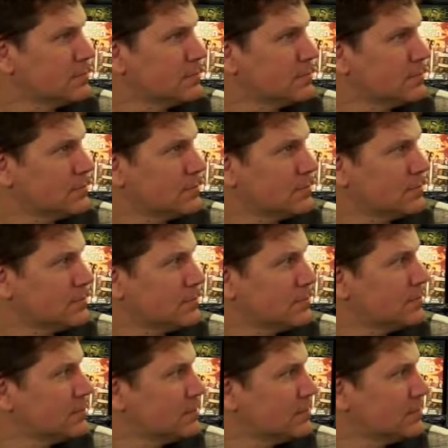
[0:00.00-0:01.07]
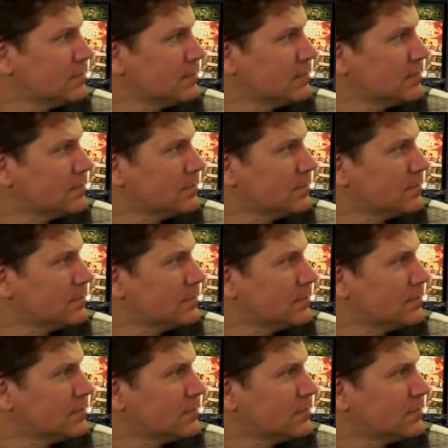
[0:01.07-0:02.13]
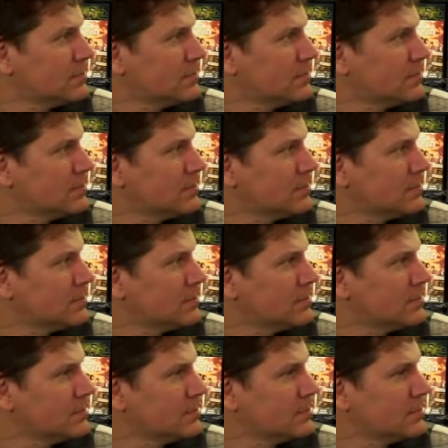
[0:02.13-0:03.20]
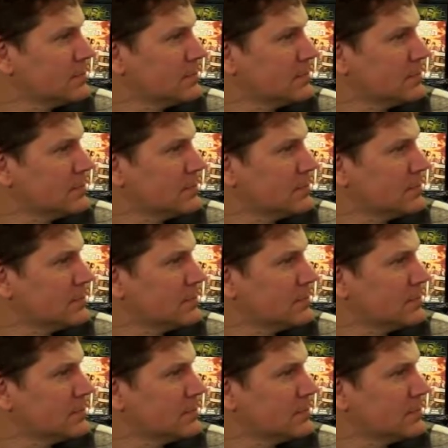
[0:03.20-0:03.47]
(silent)